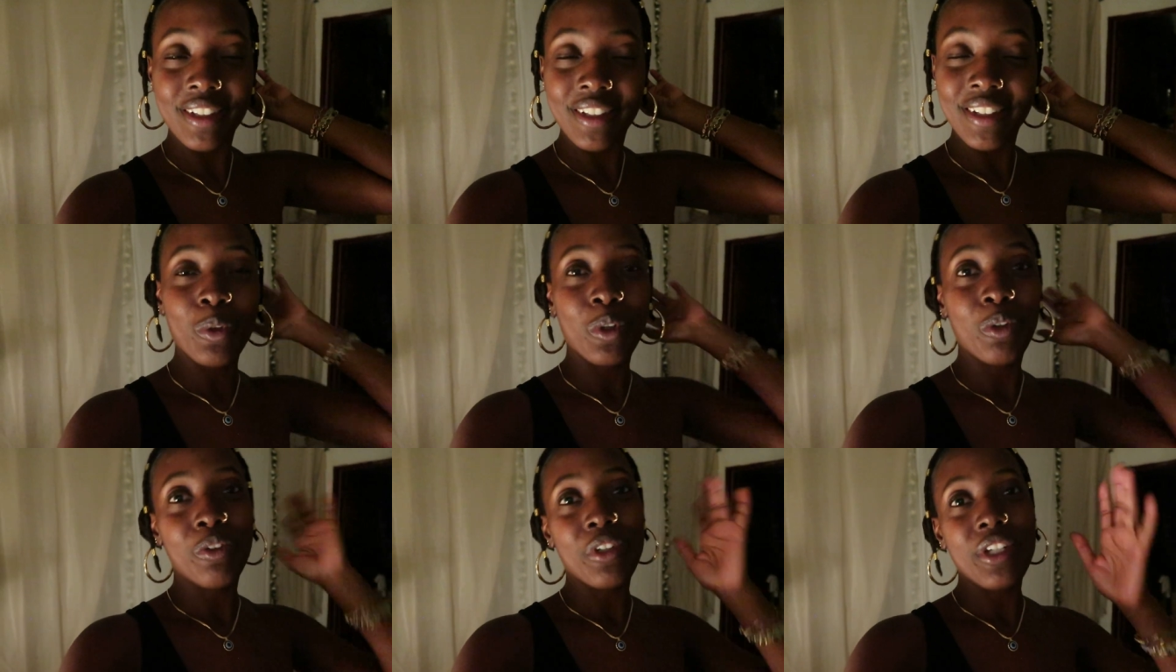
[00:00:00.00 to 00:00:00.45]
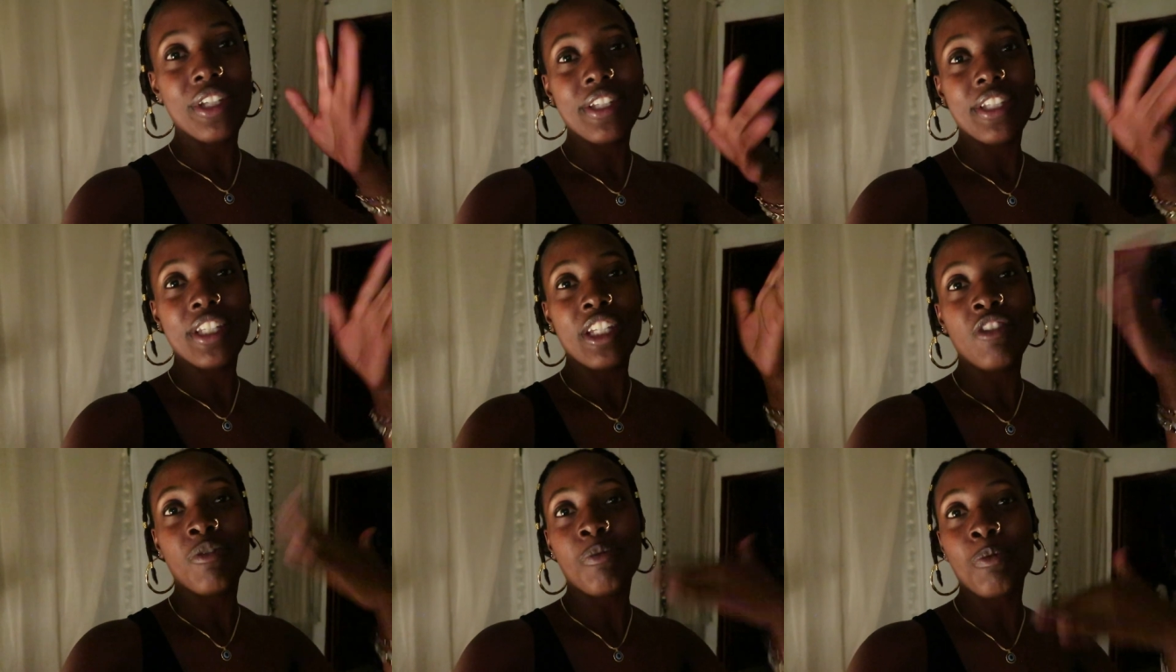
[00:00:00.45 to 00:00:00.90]
we'll
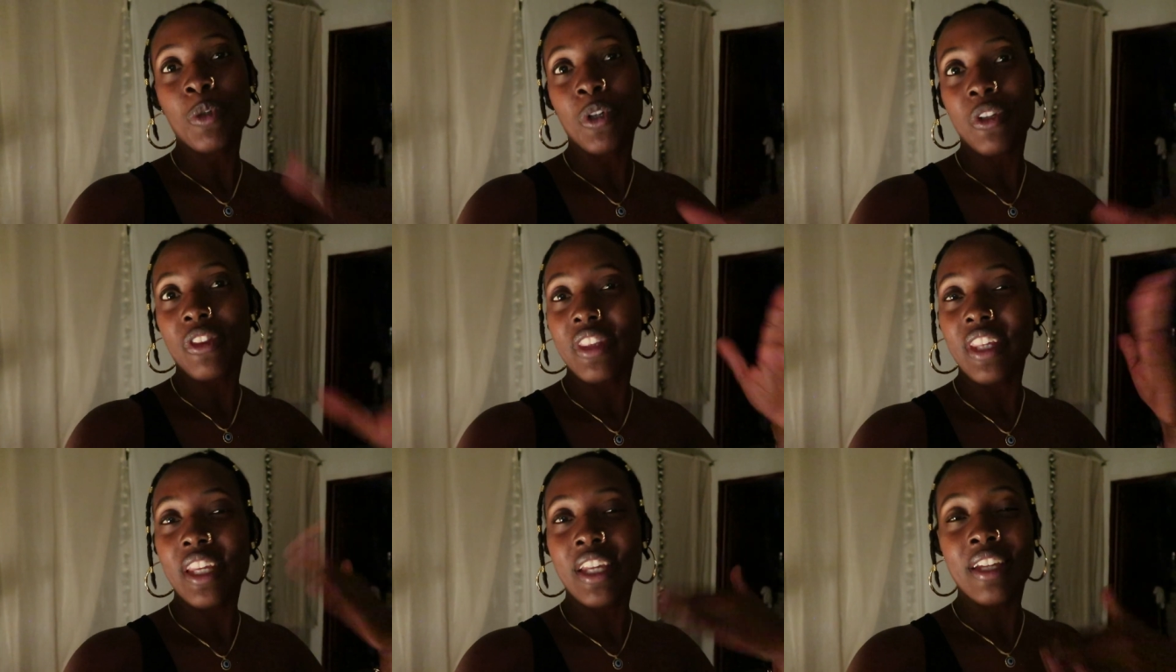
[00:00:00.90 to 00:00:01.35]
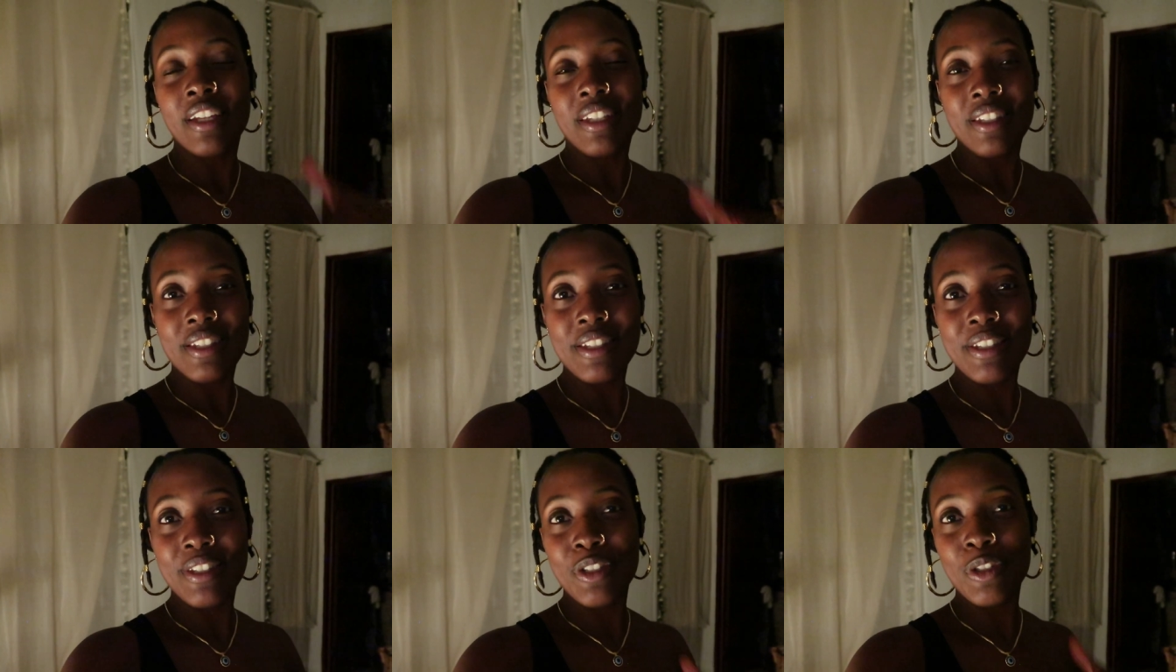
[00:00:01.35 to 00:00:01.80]
receive more
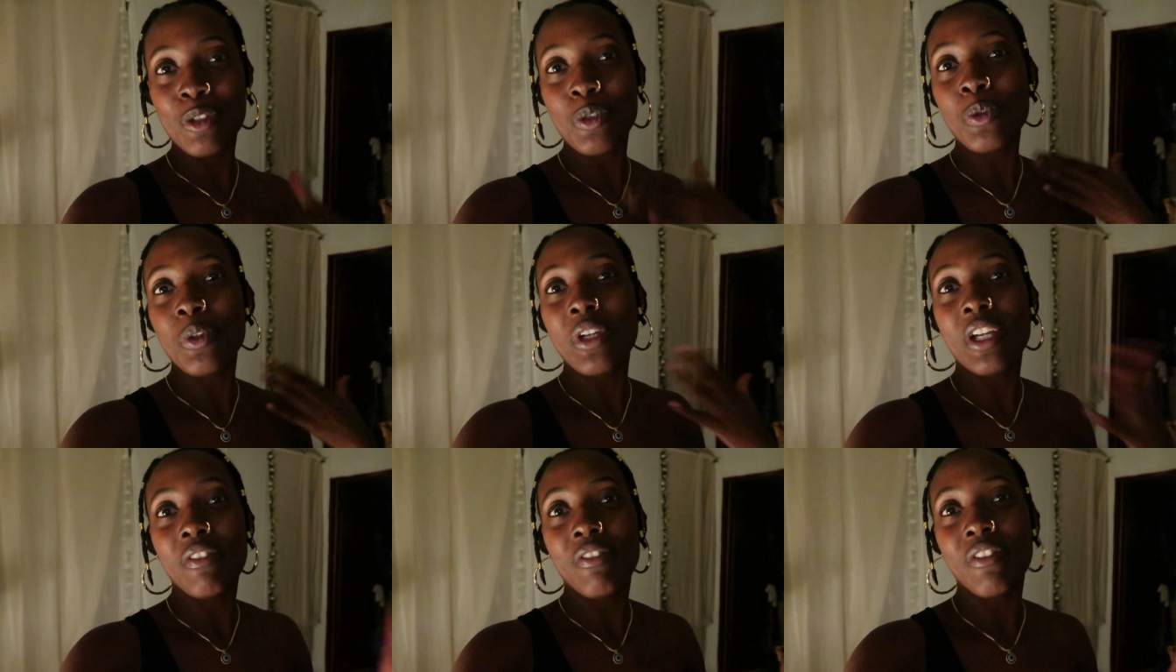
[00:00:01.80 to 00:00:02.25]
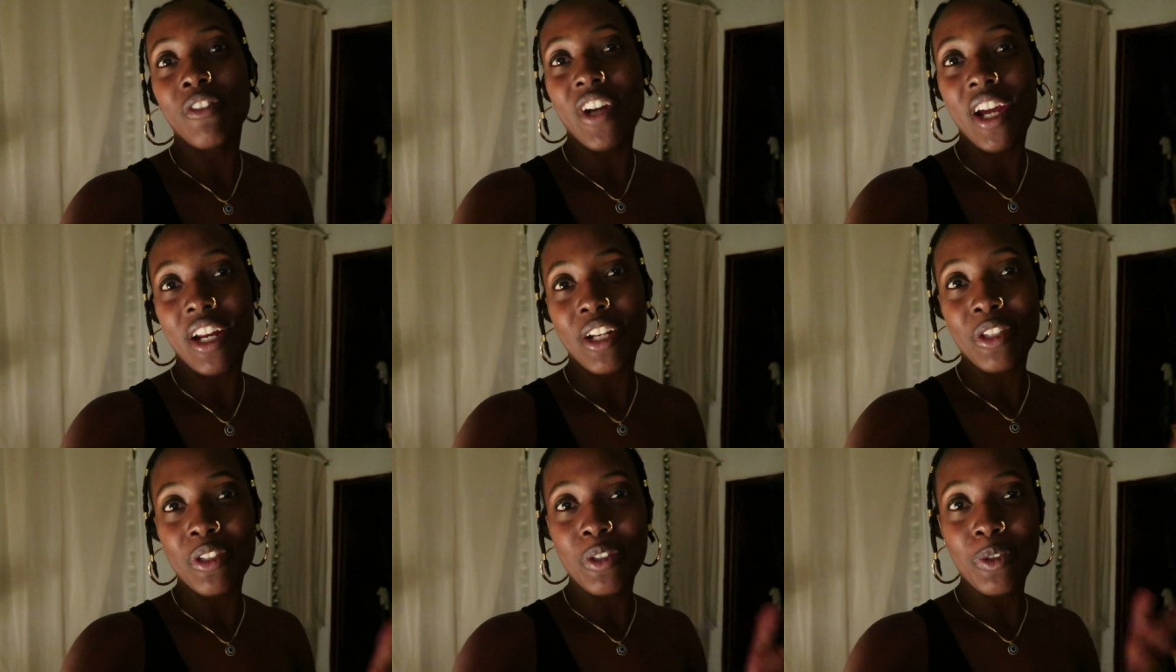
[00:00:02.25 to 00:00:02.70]
things to give
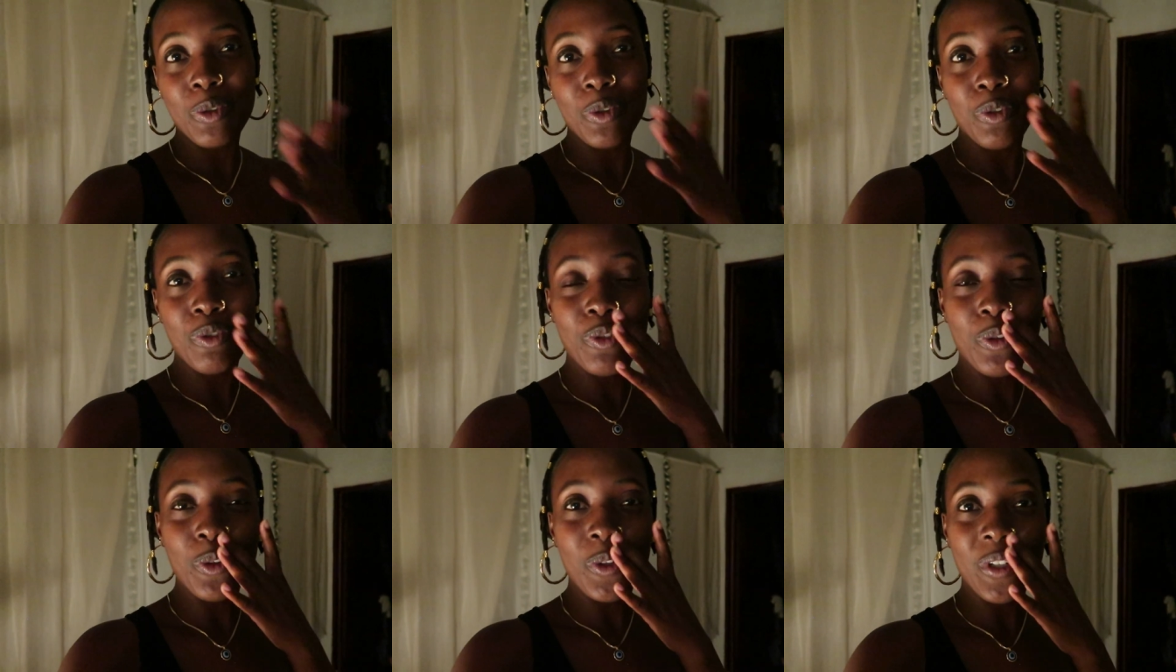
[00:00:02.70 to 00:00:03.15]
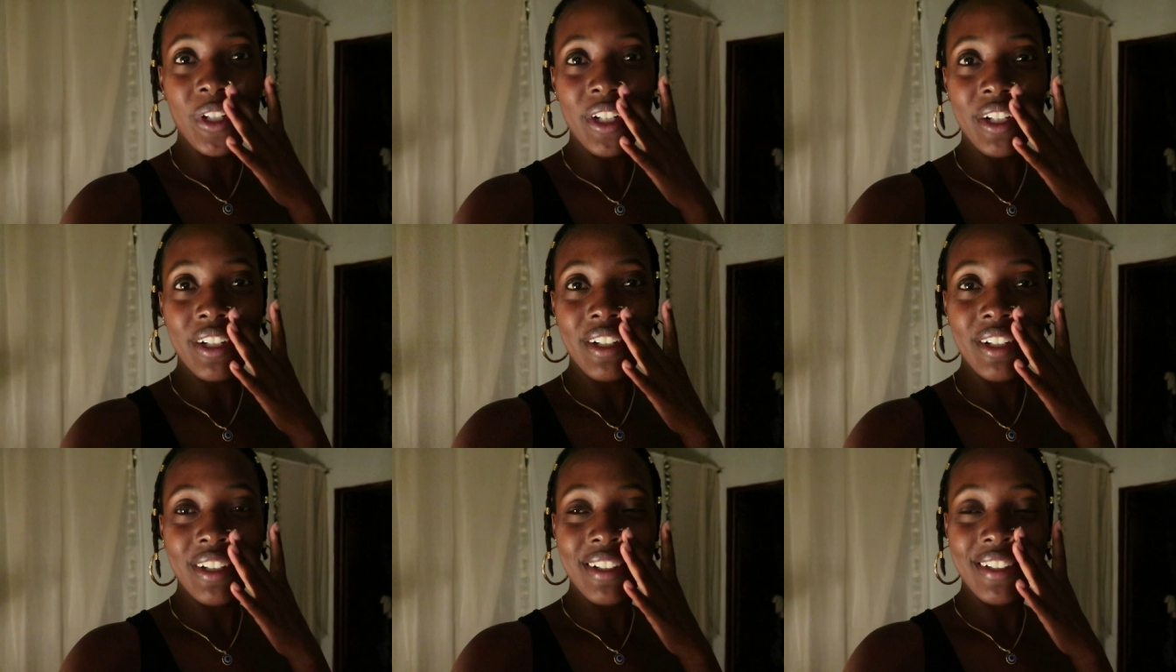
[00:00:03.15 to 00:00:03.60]
gratitude for
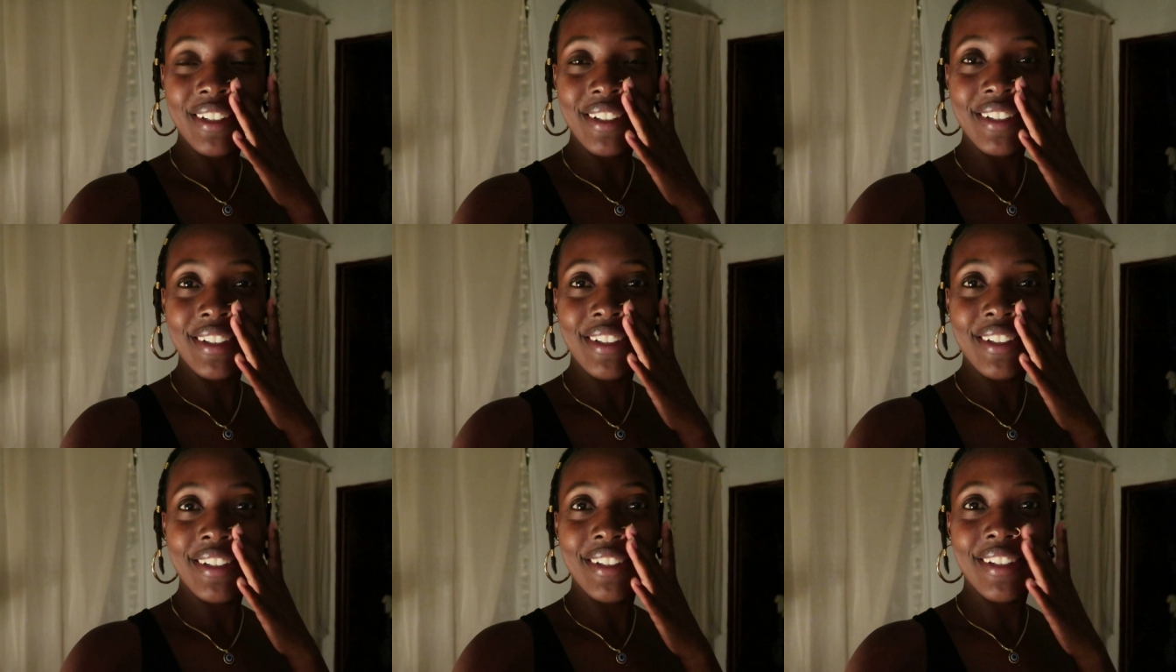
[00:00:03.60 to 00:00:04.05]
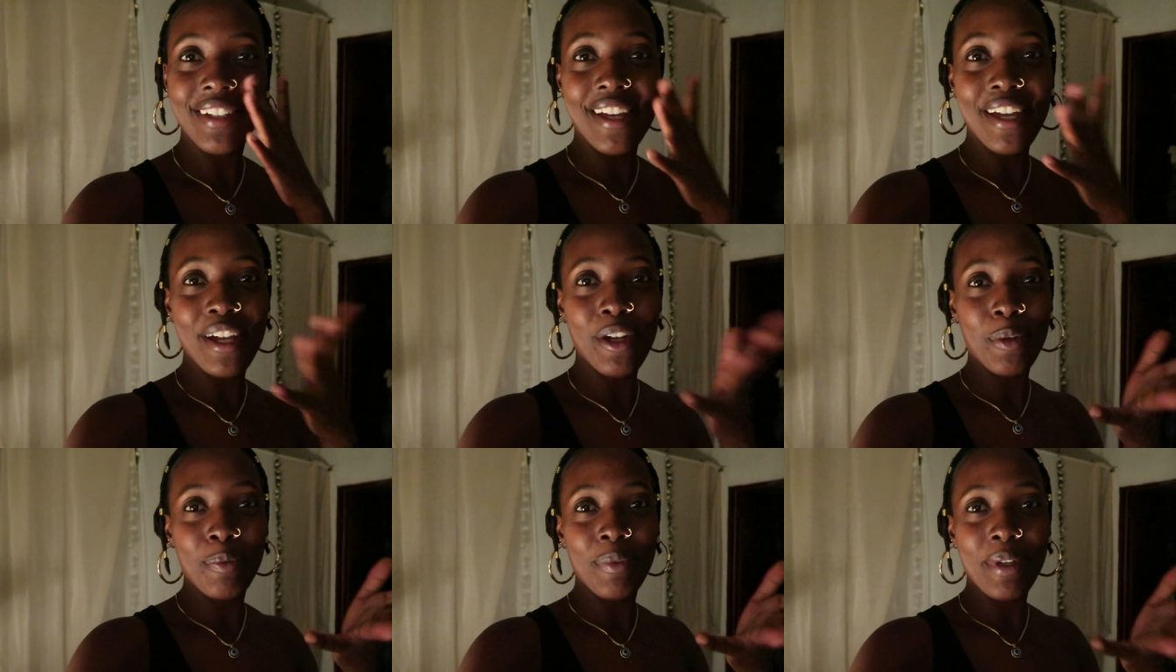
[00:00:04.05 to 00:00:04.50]

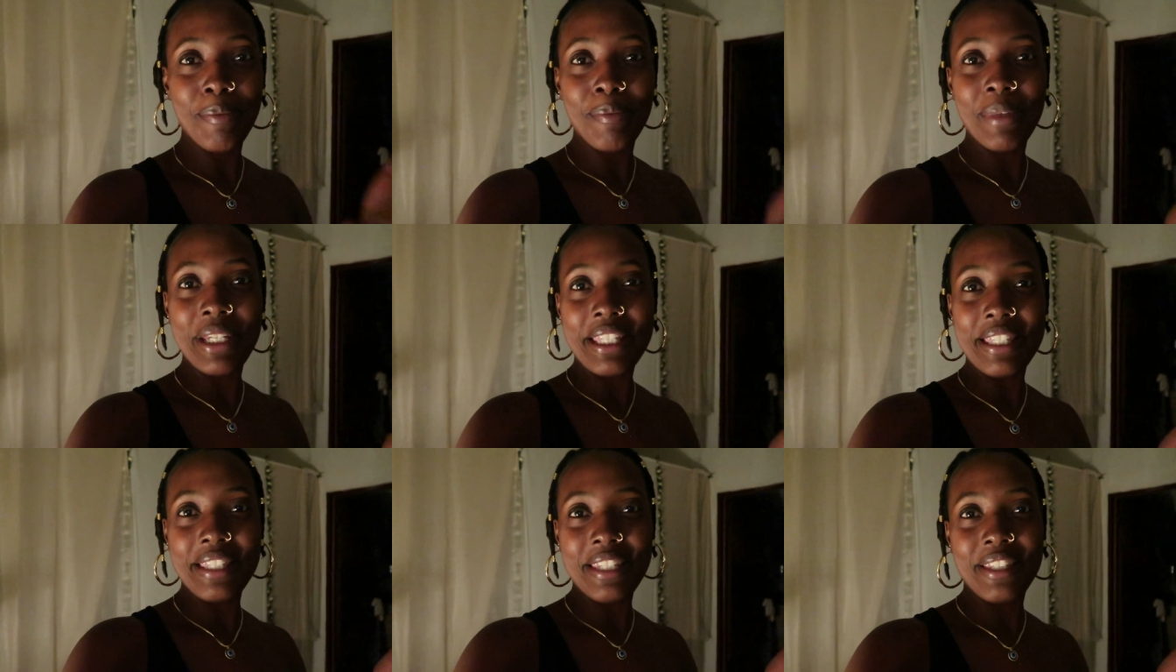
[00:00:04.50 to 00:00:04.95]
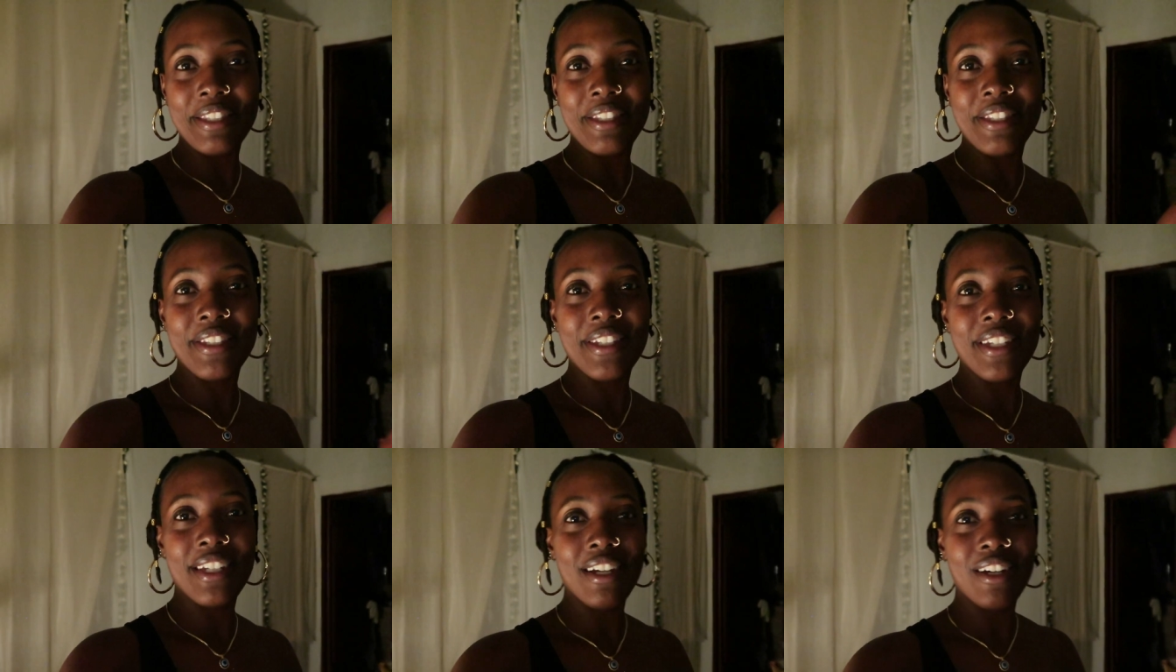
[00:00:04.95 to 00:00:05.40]
i hope that makes sense
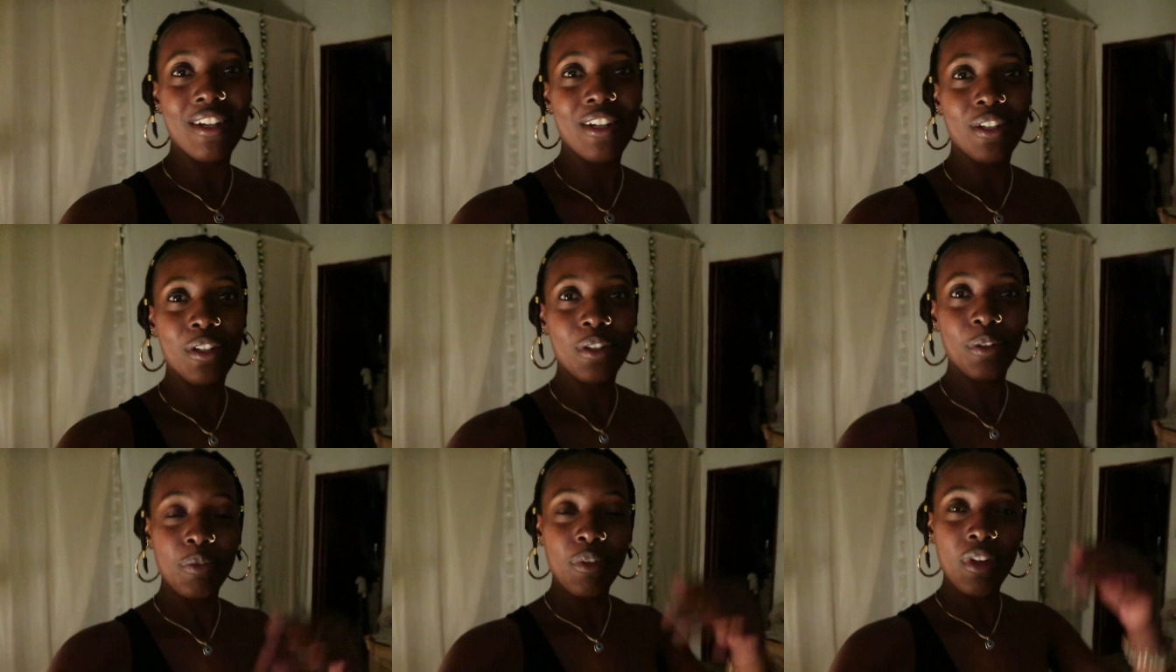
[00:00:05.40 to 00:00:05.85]
to y'all